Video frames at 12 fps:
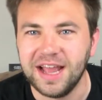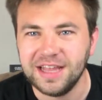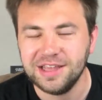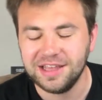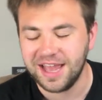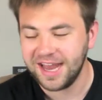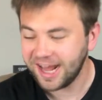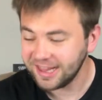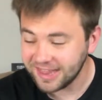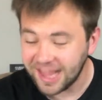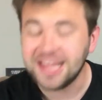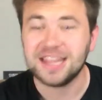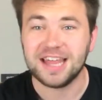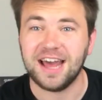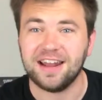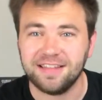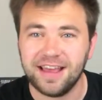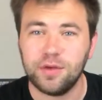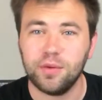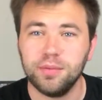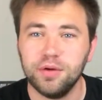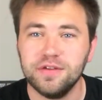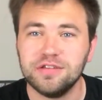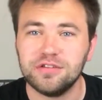And I like that. I like when
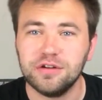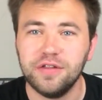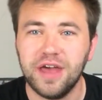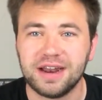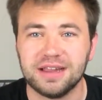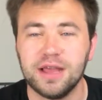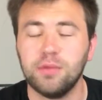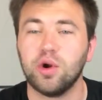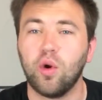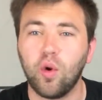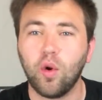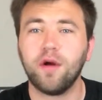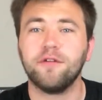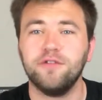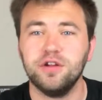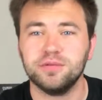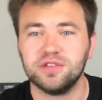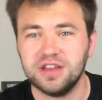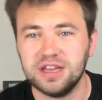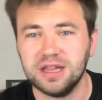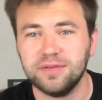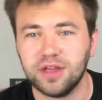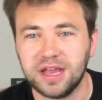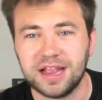movies do that. I like when horror films can
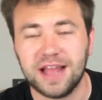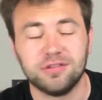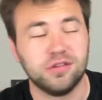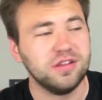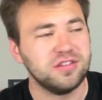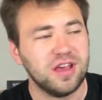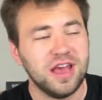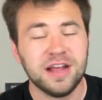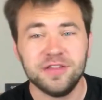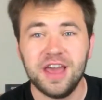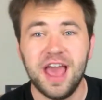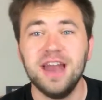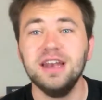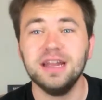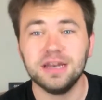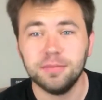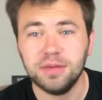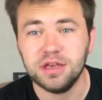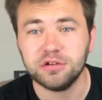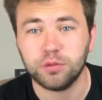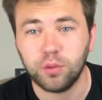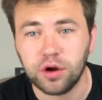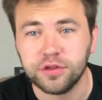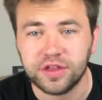deliver like that. So the ending to me is
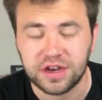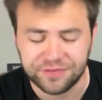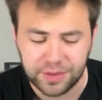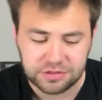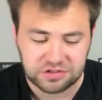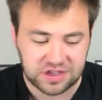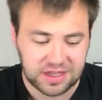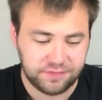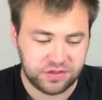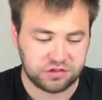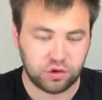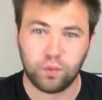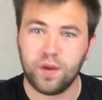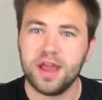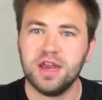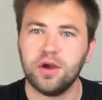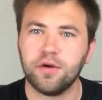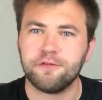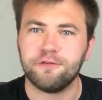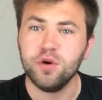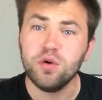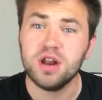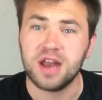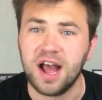worth it. If I was to give this a rating or a
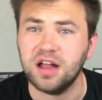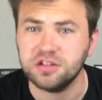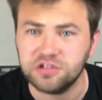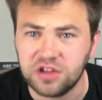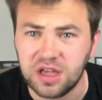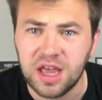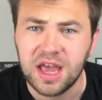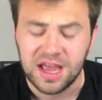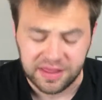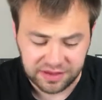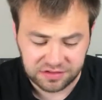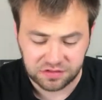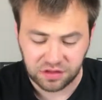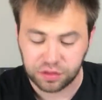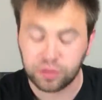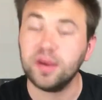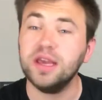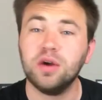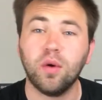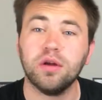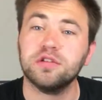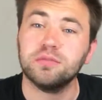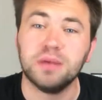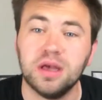food analogy, this is a
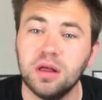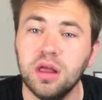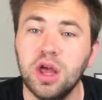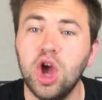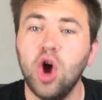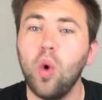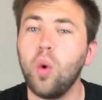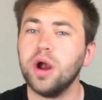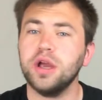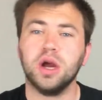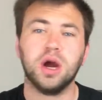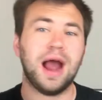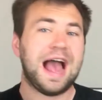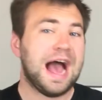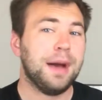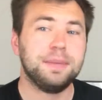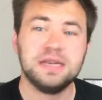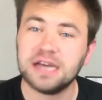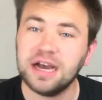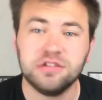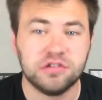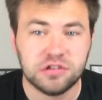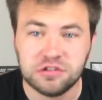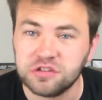3-course meal where your
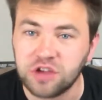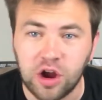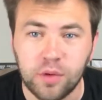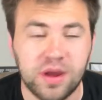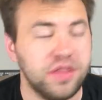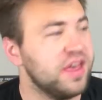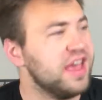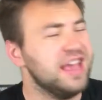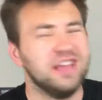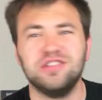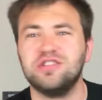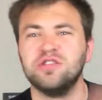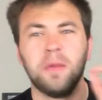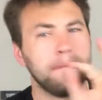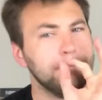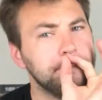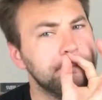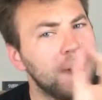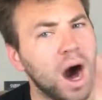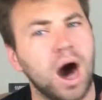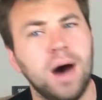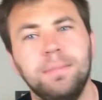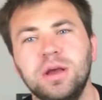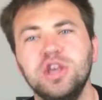appetizer you start with is
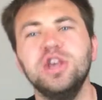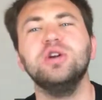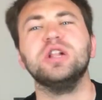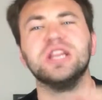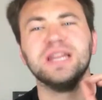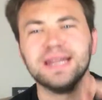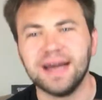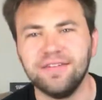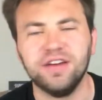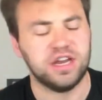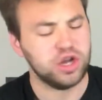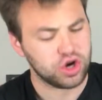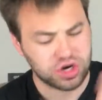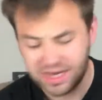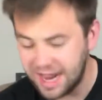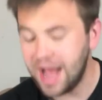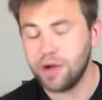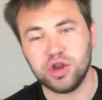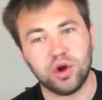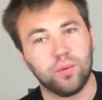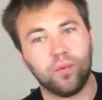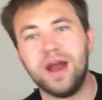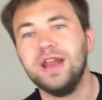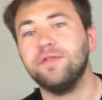bomb. You'll love it. You're down. You're
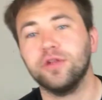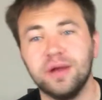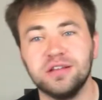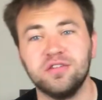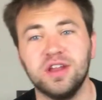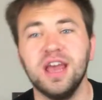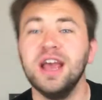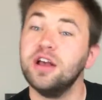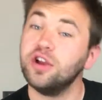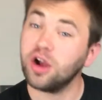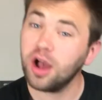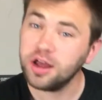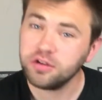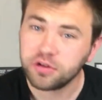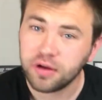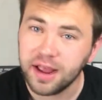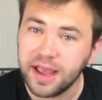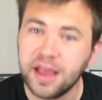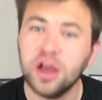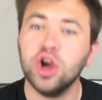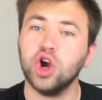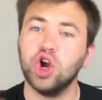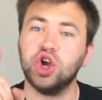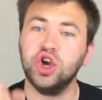ready for the rest of it. Your entree,
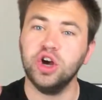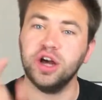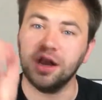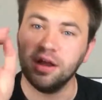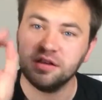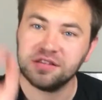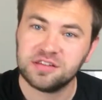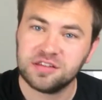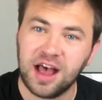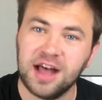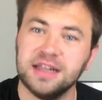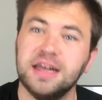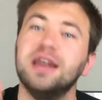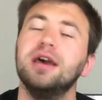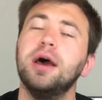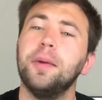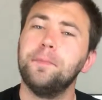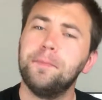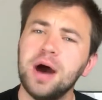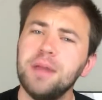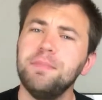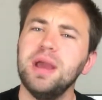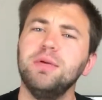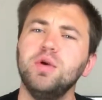good, solid.
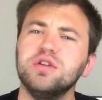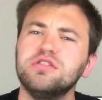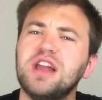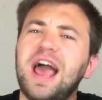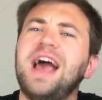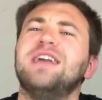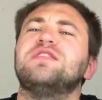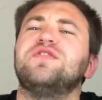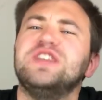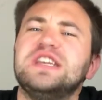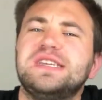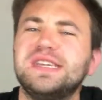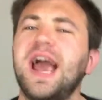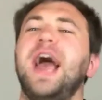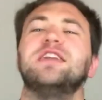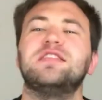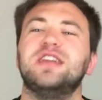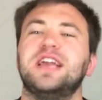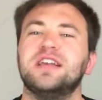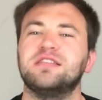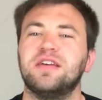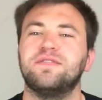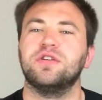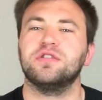But maybe it wasn't as fantastic as
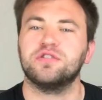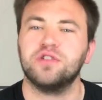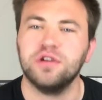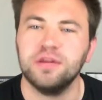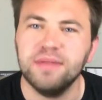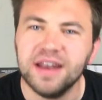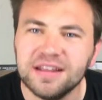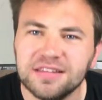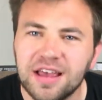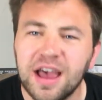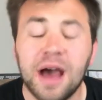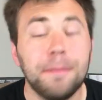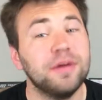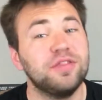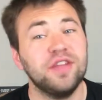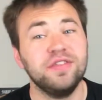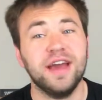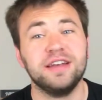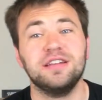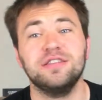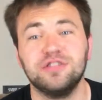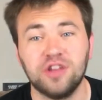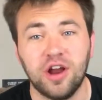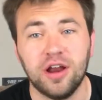that first 30 minutes. But then that
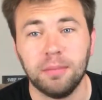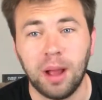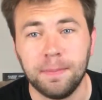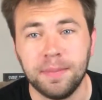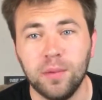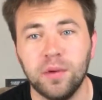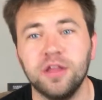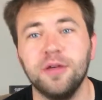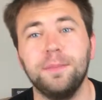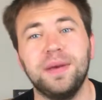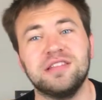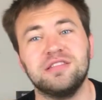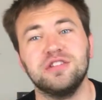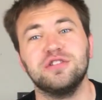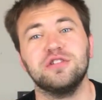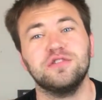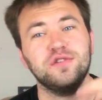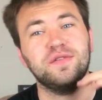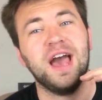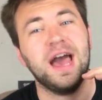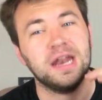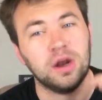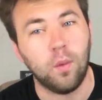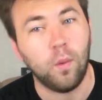dessert might be one of the best desserts you've
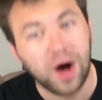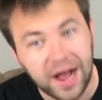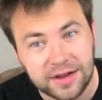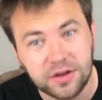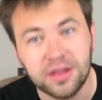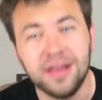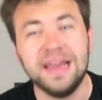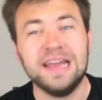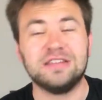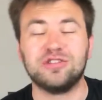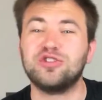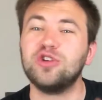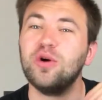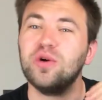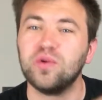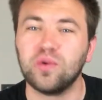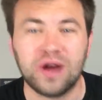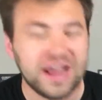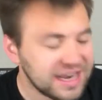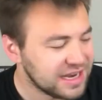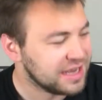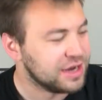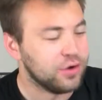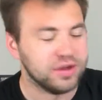had in a while. It's so great,
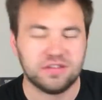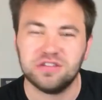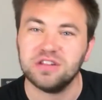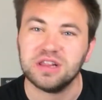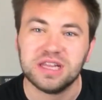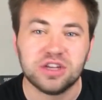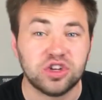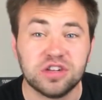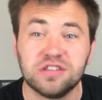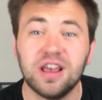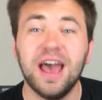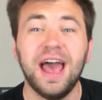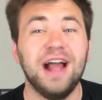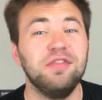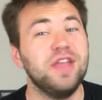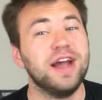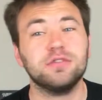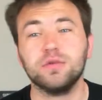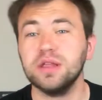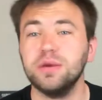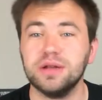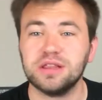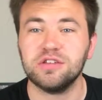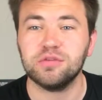it's delicious, and that's really
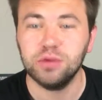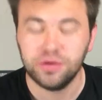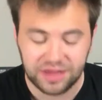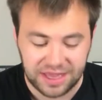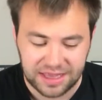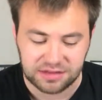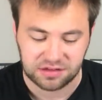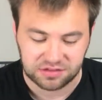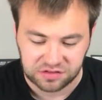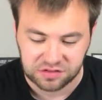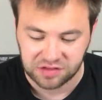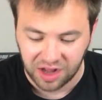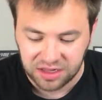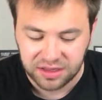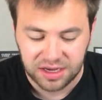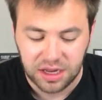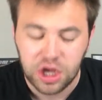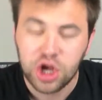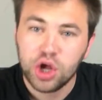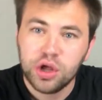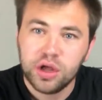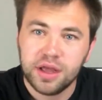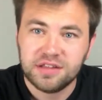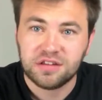what this movie is. It's a solid
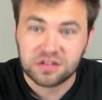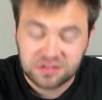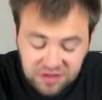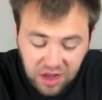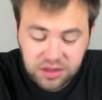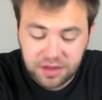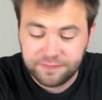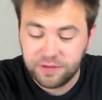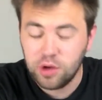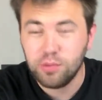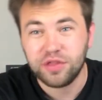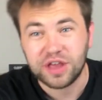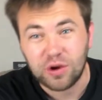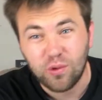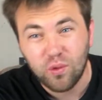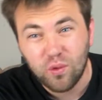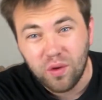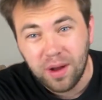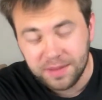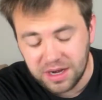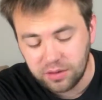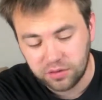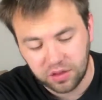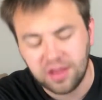film with
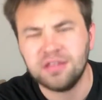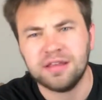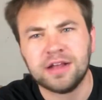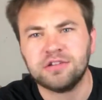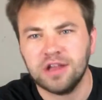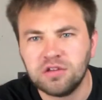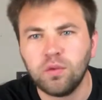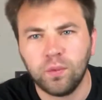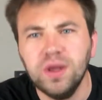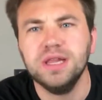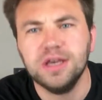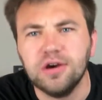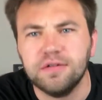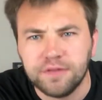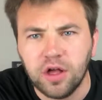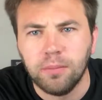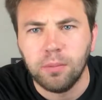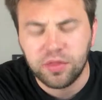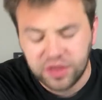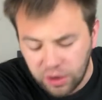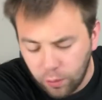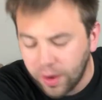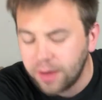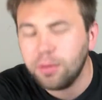it's a really good film with
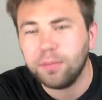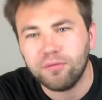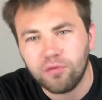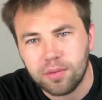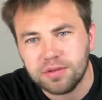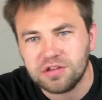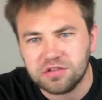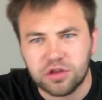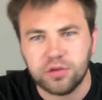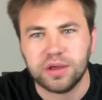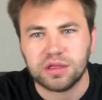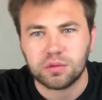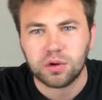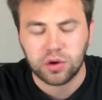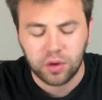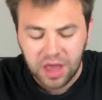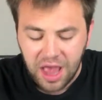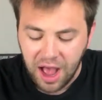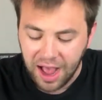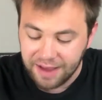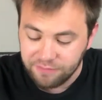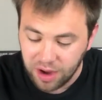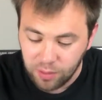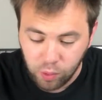incredible performances all the way through.
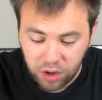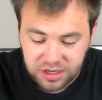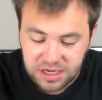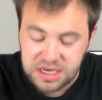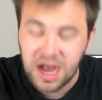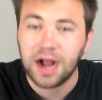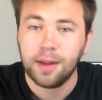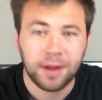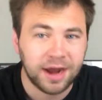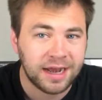I wanted to talk about it.